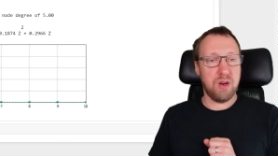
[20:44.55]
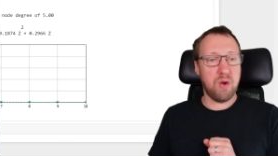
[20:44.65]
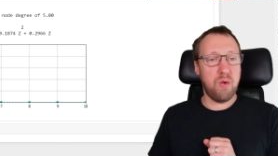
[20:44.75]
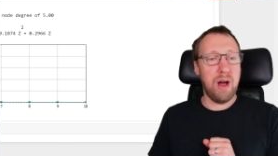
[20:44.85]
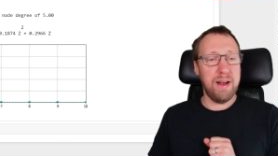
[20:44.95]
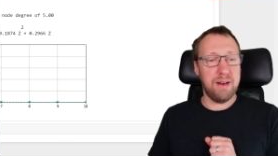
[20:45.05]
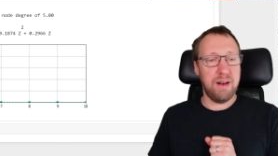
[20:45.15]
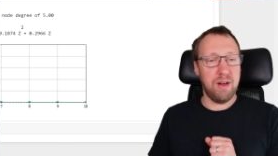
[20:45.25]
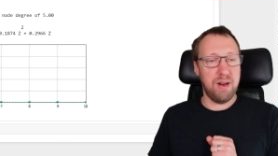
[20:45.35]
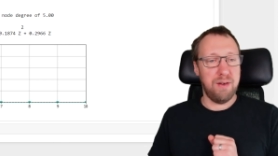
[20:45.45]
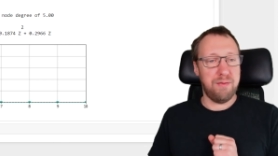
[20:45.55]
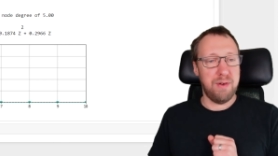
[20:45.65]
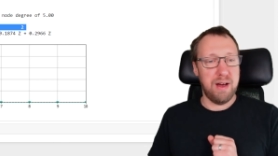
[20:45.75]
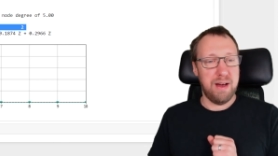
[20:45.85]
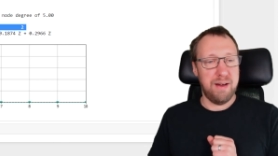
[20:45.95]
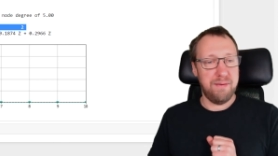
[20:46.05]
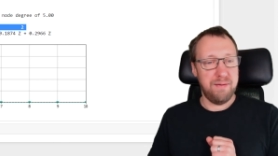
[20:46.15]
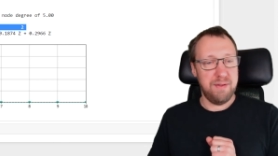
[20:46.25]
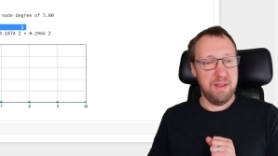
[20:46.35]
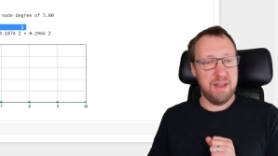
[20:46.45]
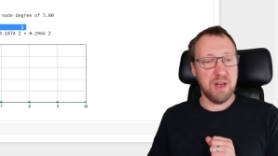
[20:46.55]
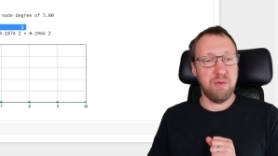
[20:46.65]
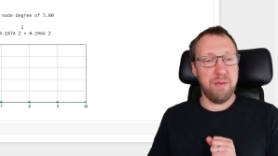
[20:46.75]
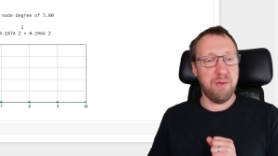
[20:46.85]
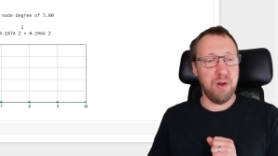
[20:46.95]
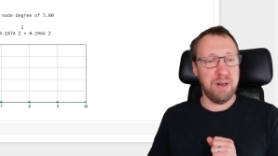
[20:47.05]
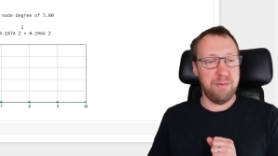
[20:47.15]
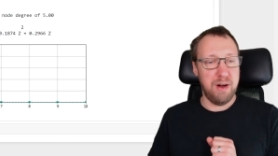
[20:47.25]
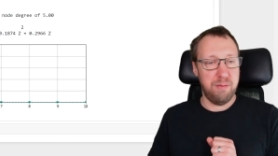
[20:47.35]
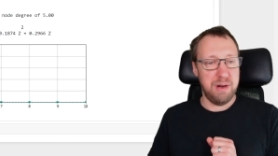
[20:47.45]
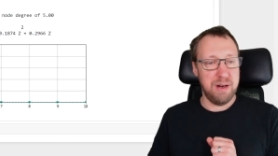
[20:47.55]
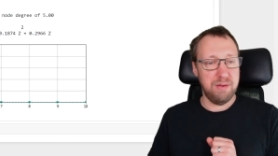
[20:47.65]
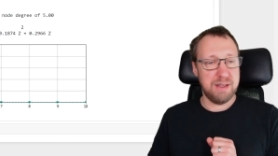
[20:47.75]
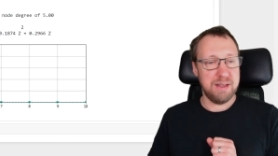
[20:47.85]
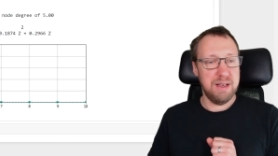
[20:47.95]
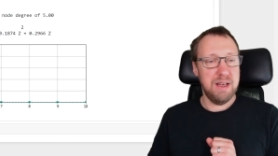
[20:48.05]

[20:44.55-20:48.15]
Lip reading: quite a lot of degree 40 variable nodes.